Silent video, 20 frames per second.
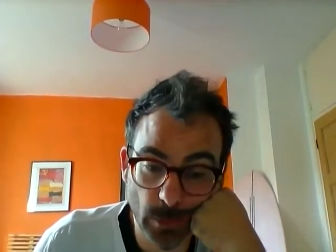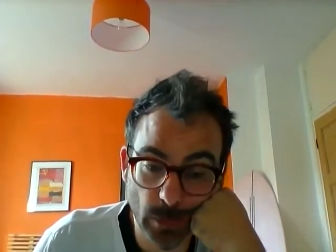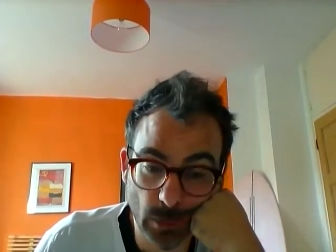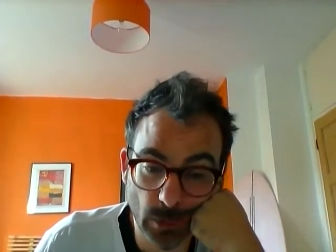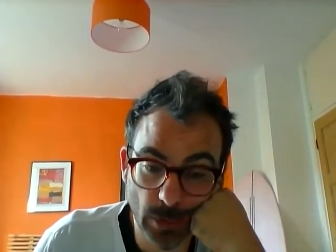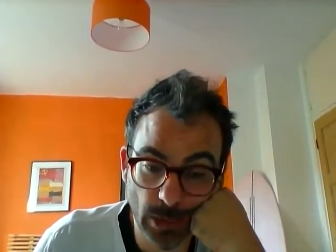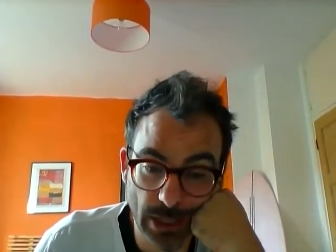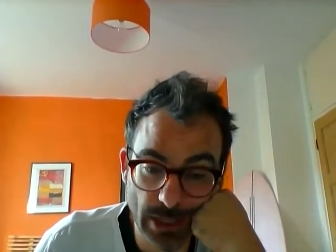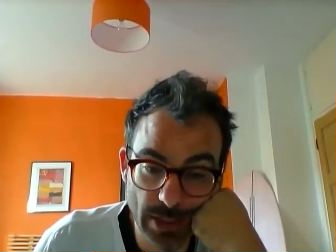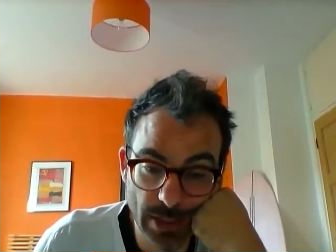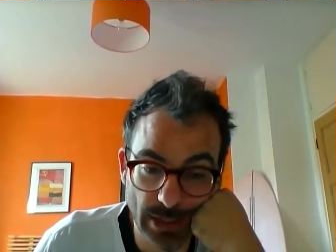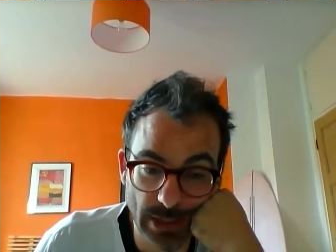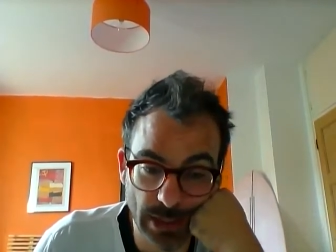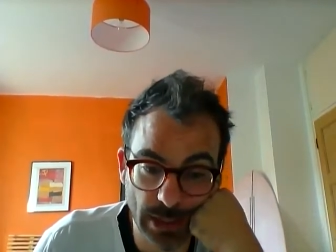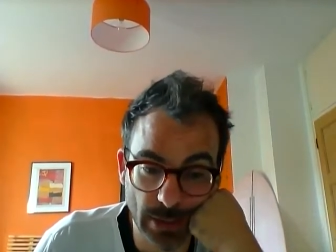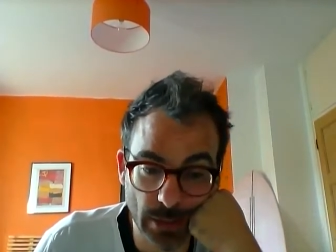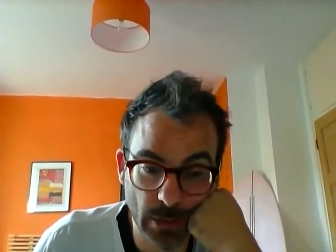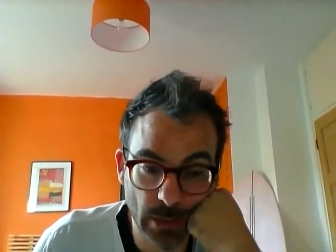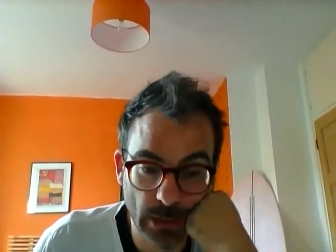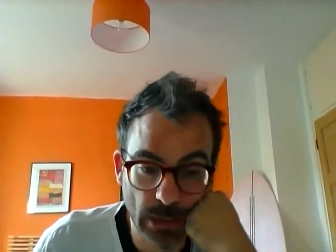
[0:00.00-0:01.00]
All right,
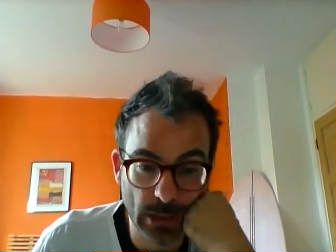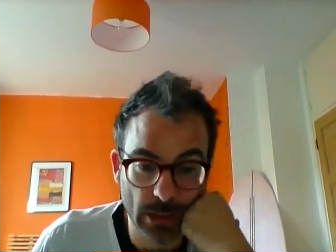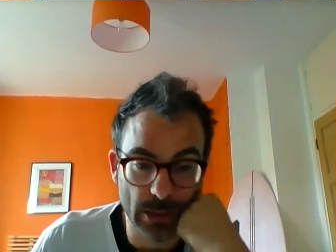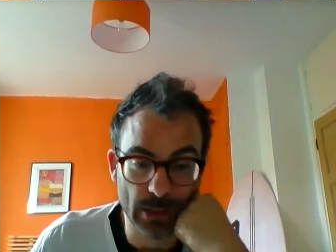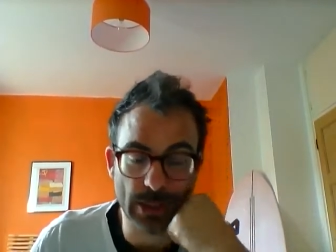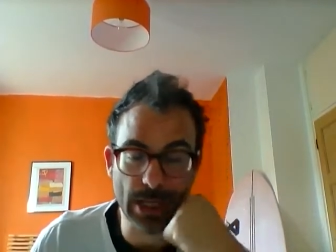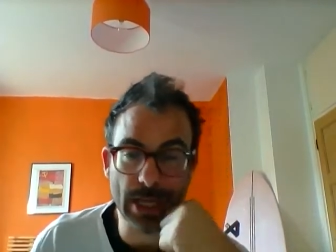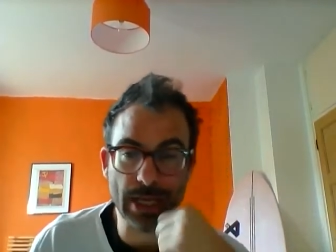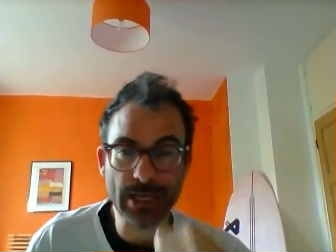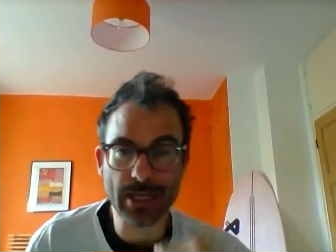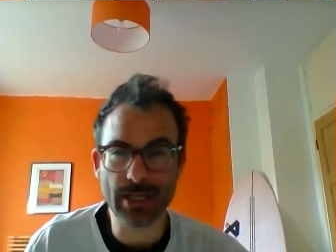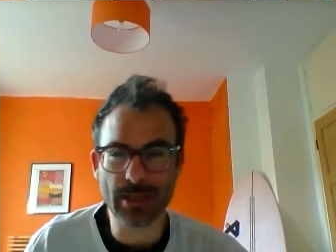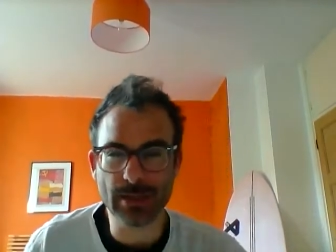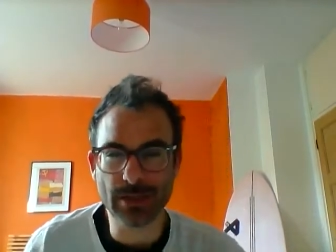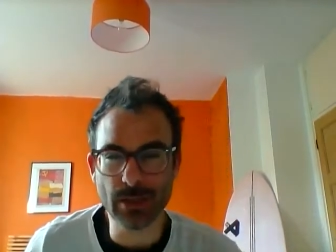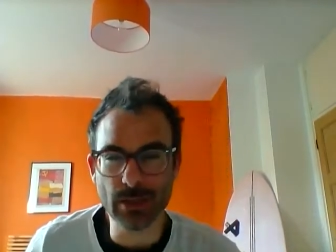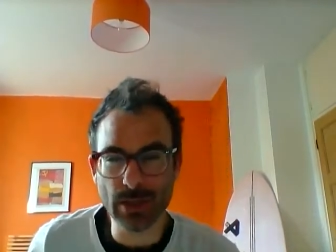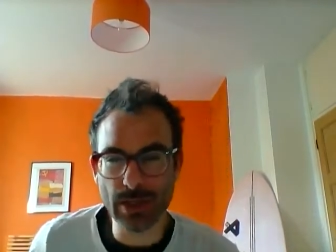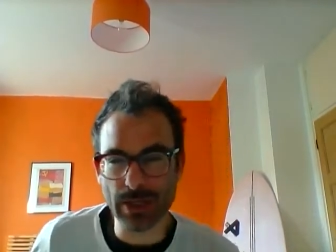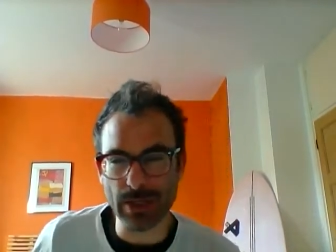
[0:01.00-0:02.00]
so they could
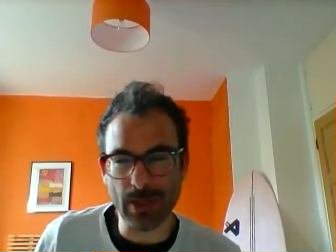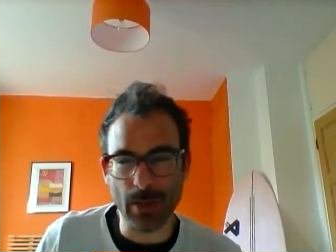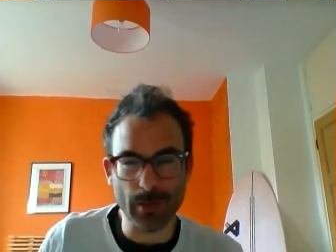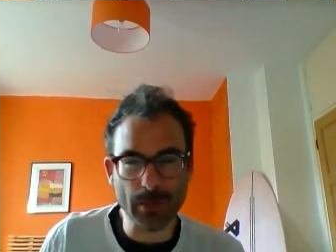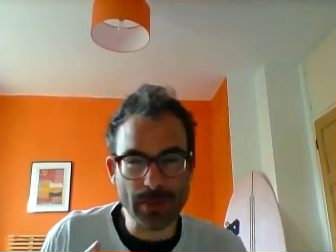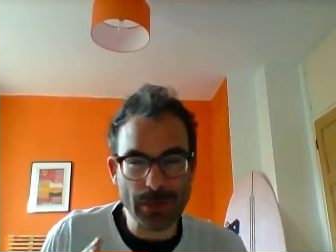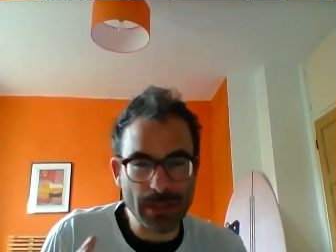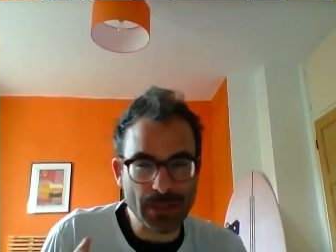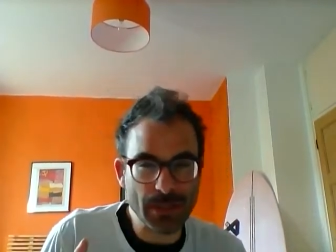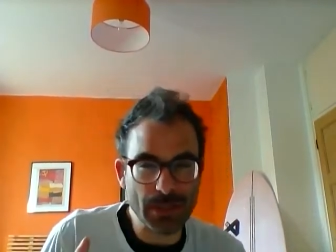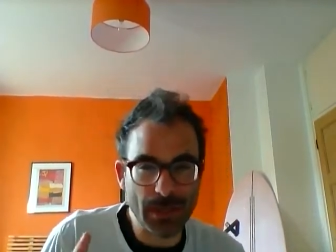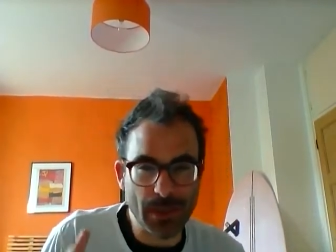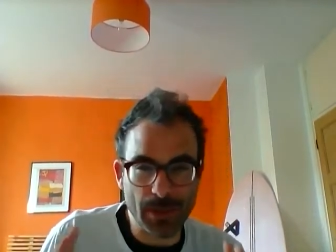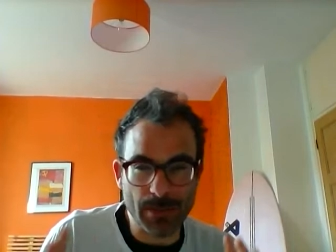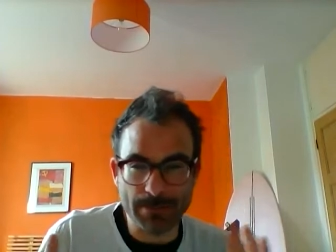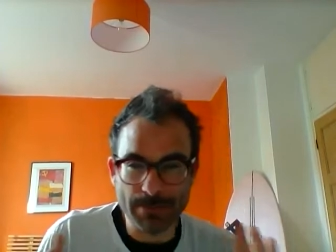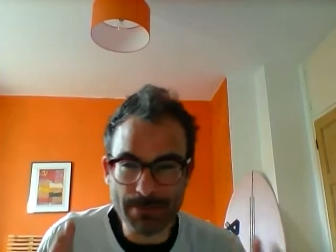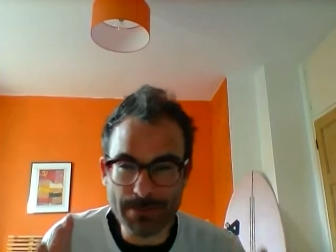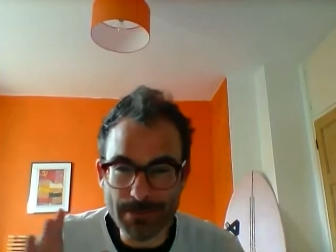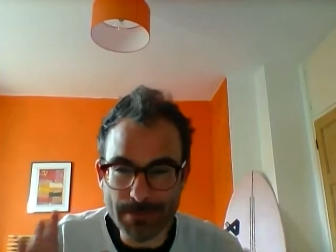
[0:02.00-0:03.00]
look at the opposition, go,
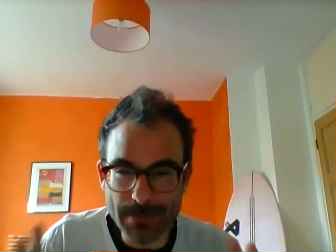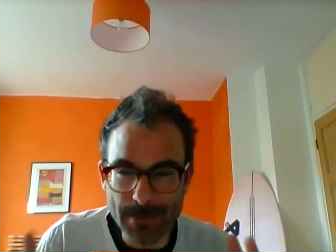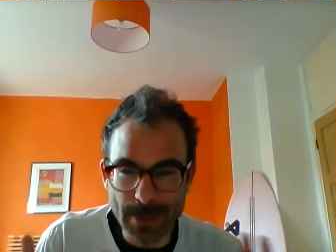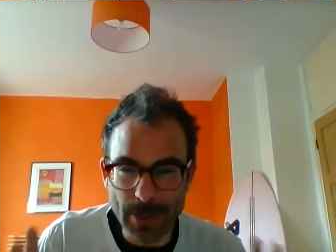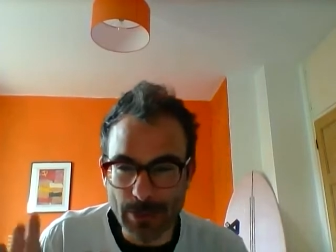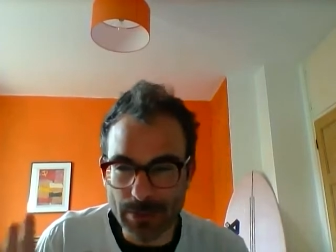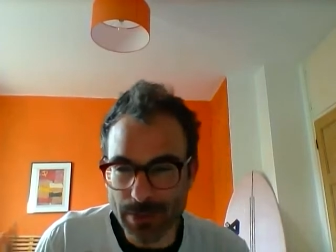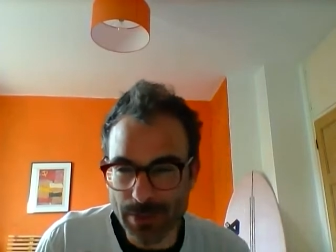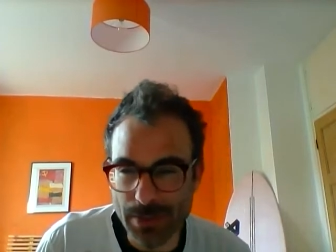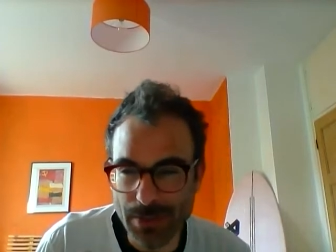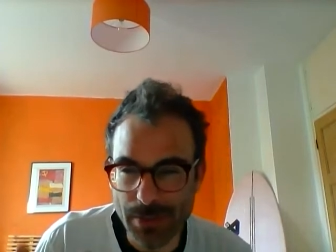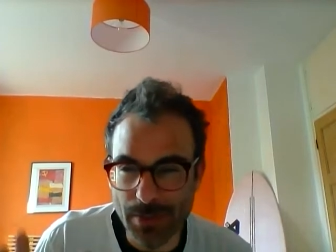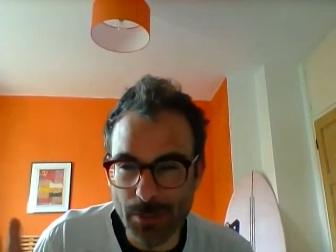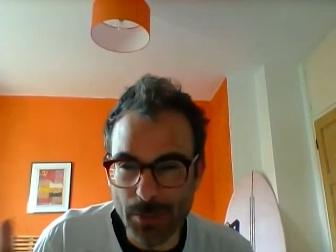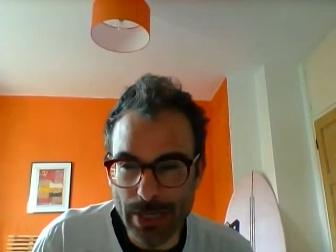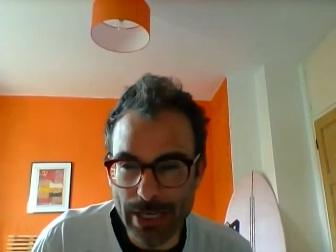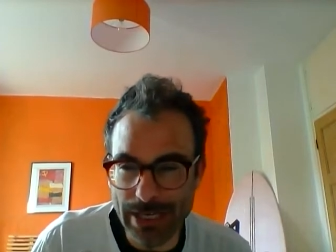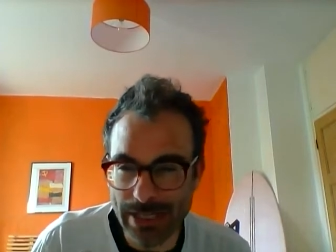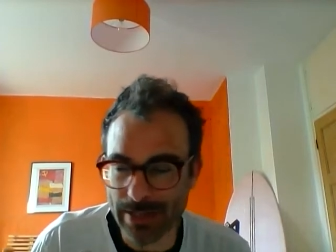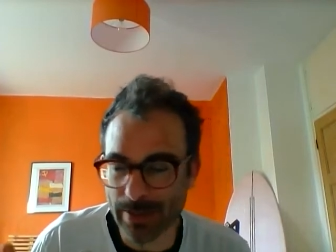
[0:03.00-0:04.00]
the opposition are
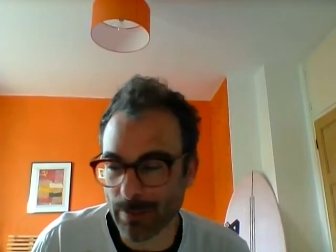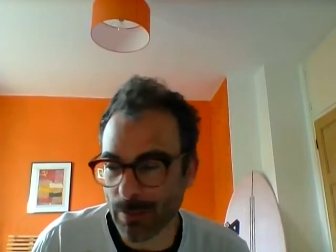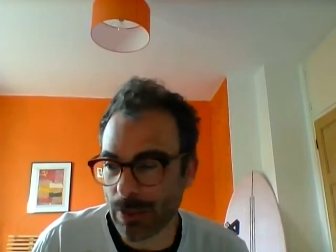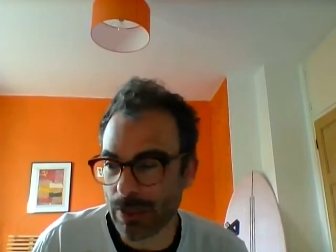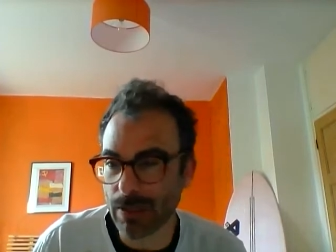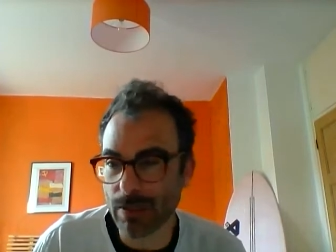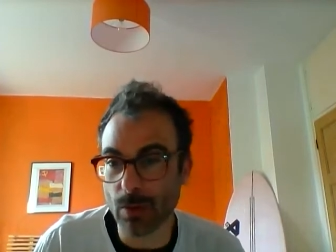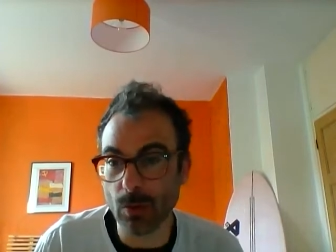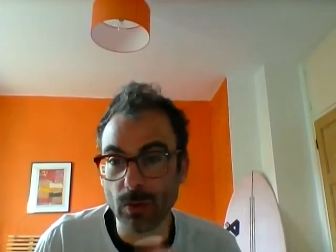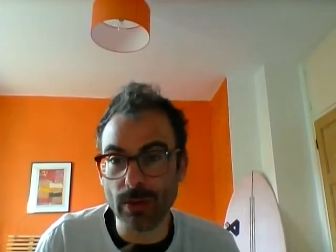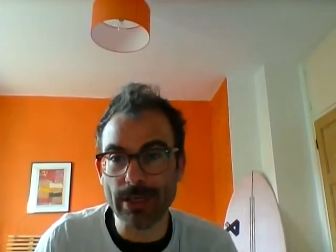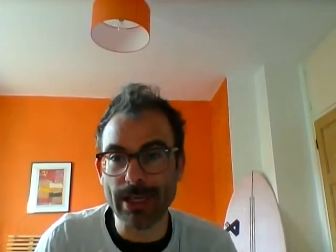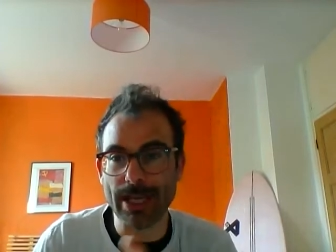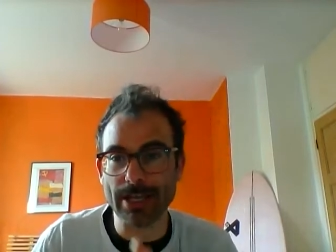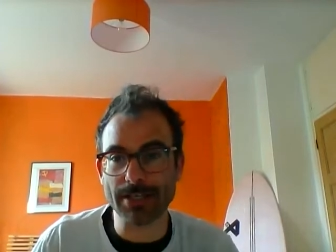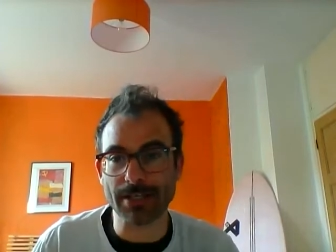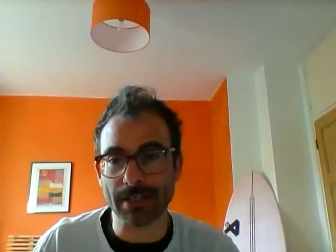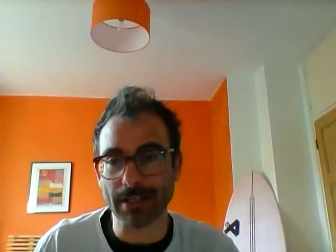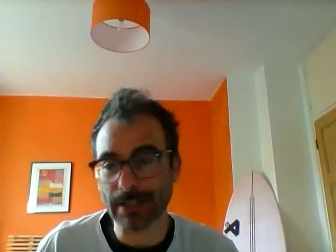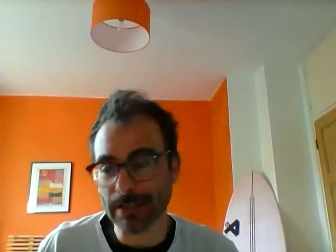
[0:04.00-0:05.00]
weak, I'm going to call an
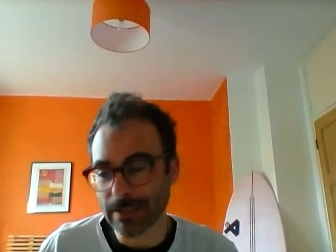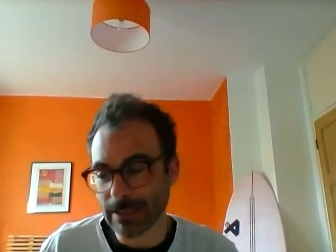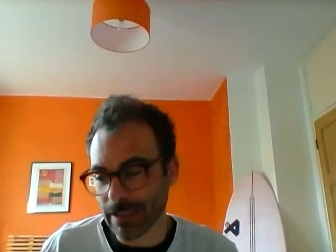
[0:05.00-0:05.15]
election,